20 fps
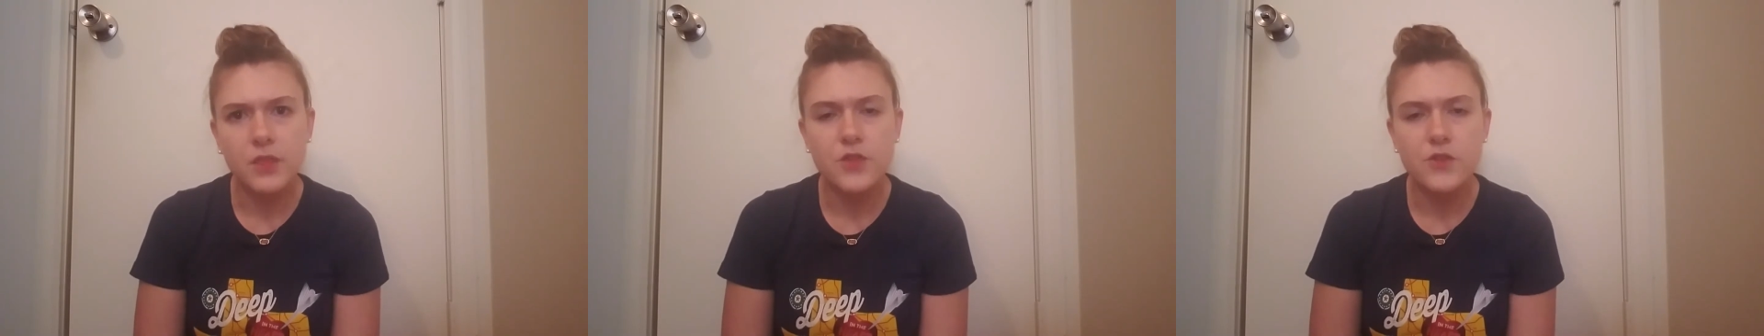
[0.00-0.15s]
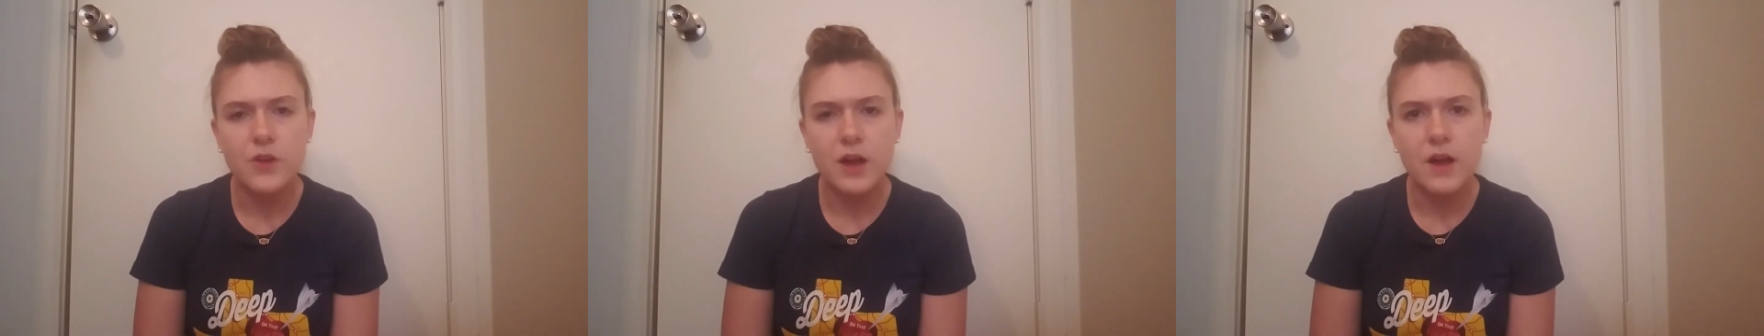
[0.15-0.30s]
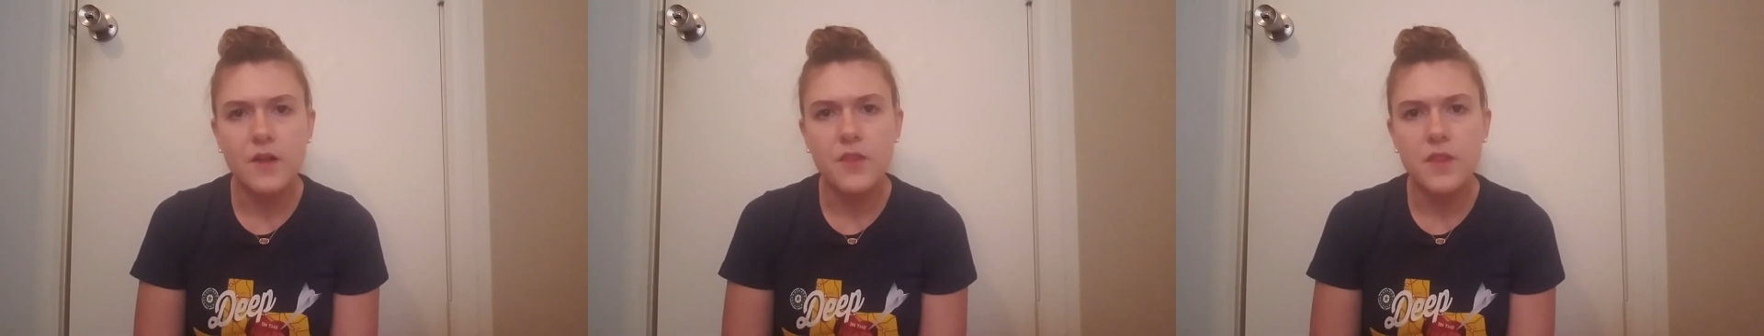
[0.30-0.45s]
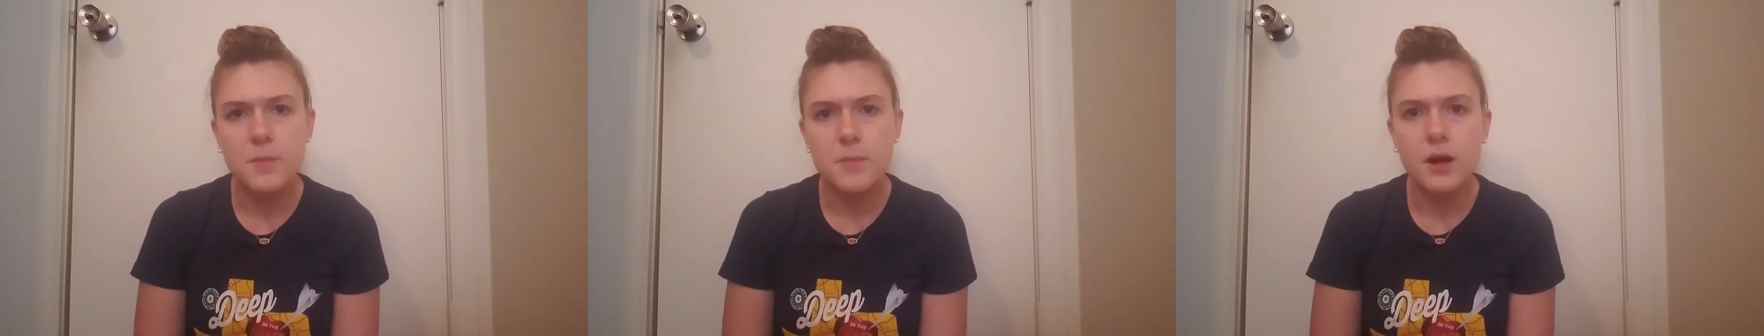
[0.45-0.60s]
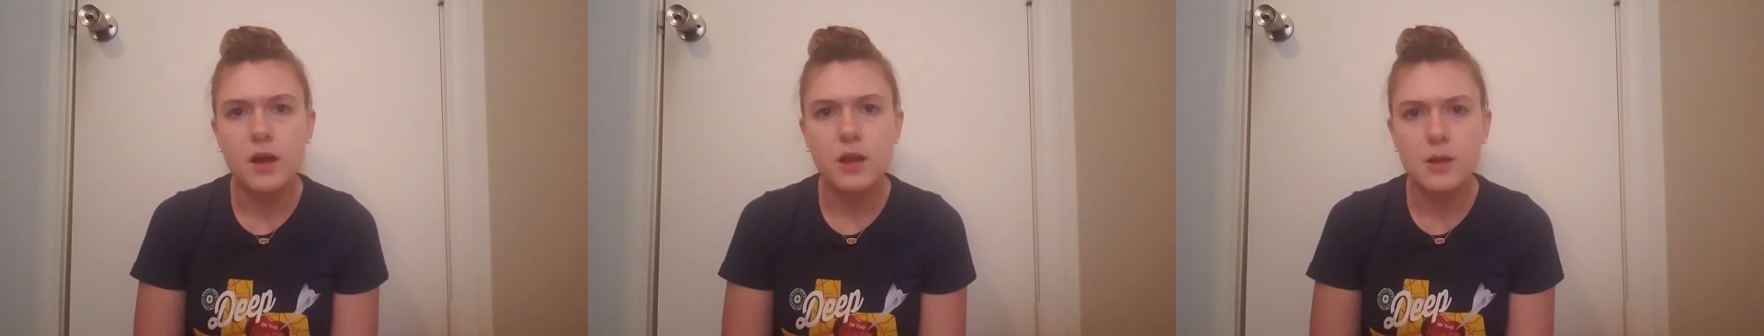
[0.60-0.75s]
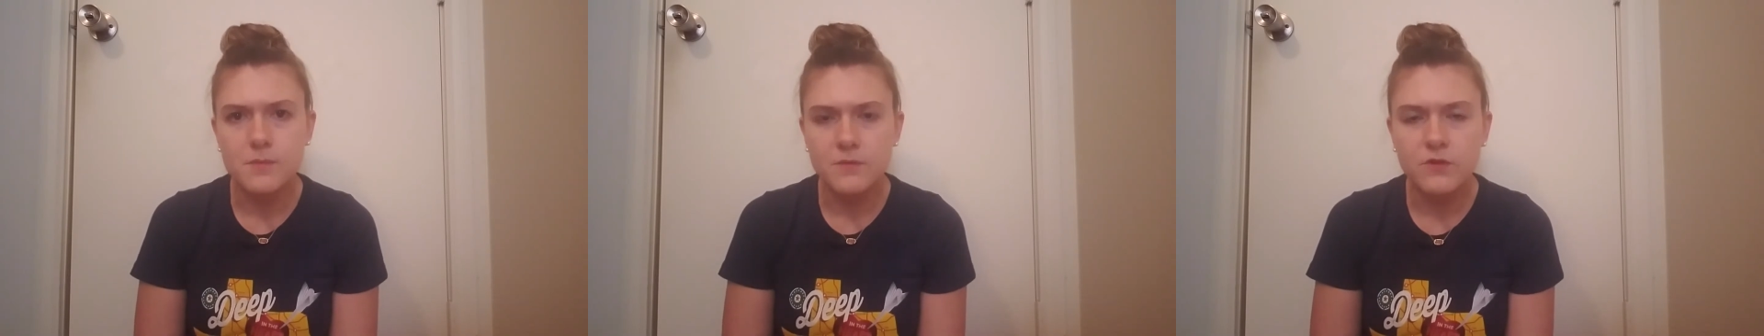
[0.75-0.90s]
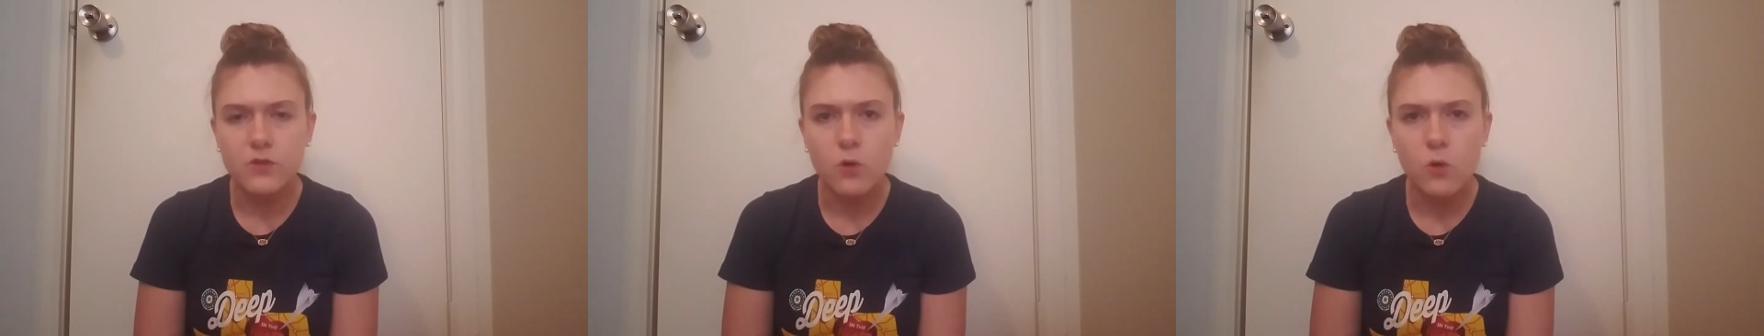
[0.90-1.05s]
throughout the
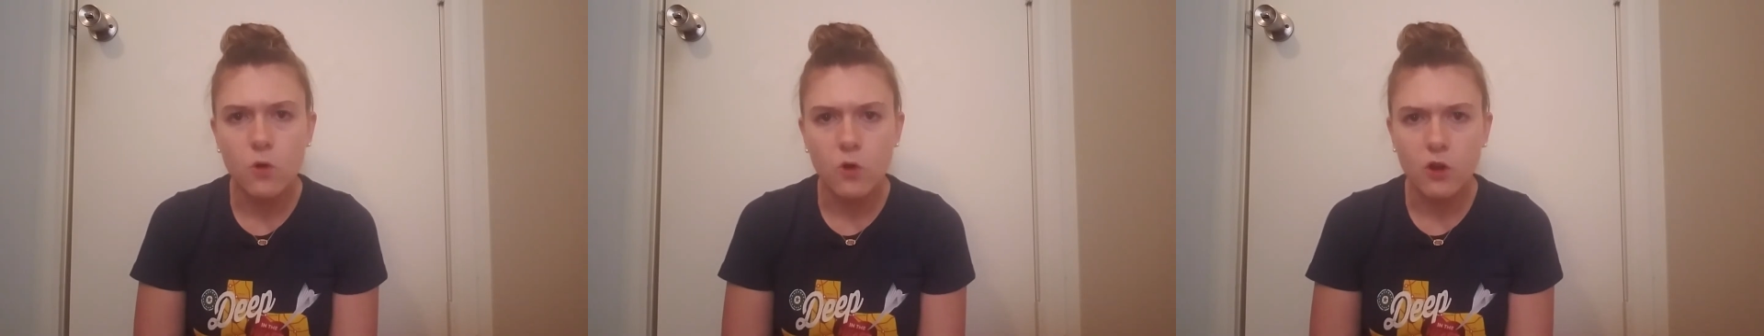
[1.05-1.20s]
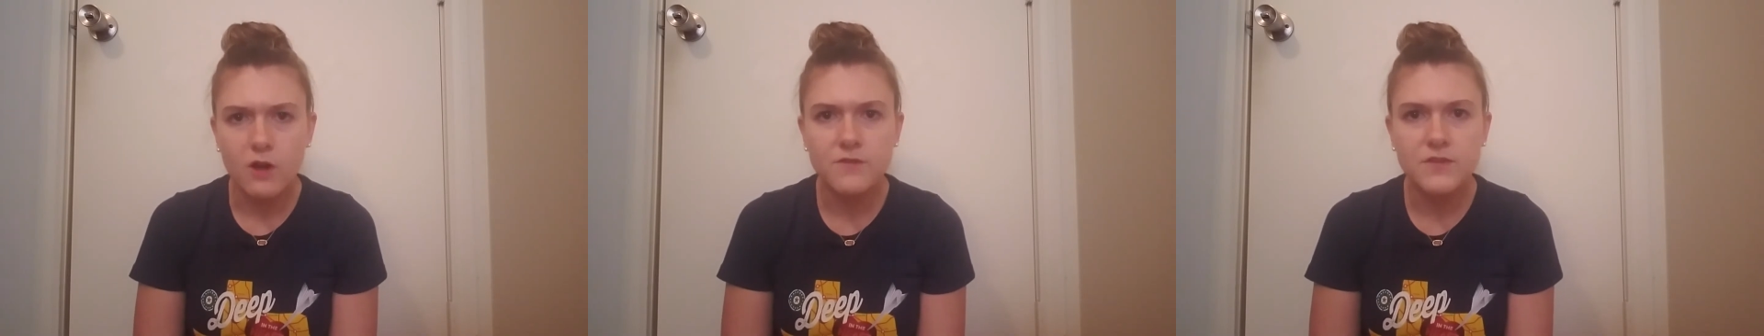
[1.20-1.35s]
bottom floor.